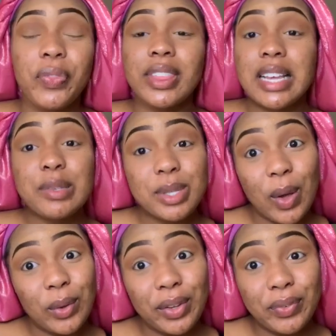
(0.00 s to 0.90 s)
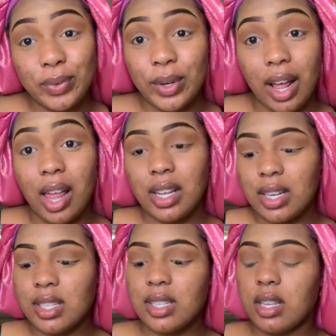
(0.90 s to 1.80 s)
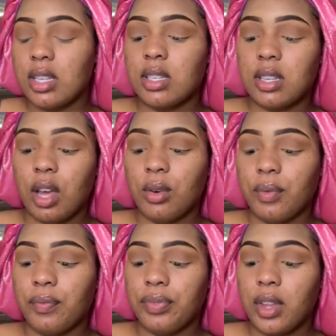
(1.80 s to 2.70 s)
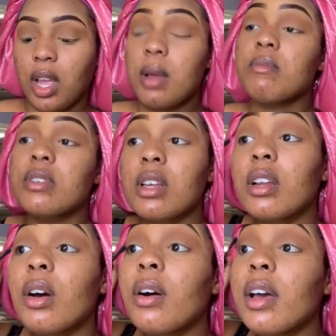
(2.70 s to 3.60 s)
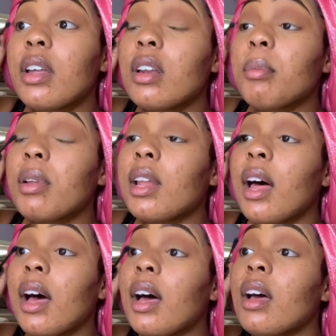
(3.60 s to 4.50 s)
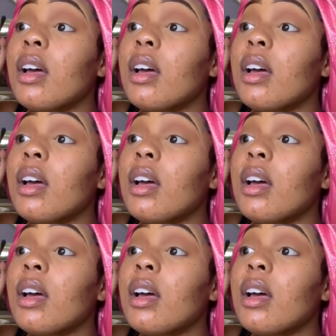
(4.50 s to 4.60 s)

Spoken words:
this was only $4. So I'm just gonna go ahead and apply.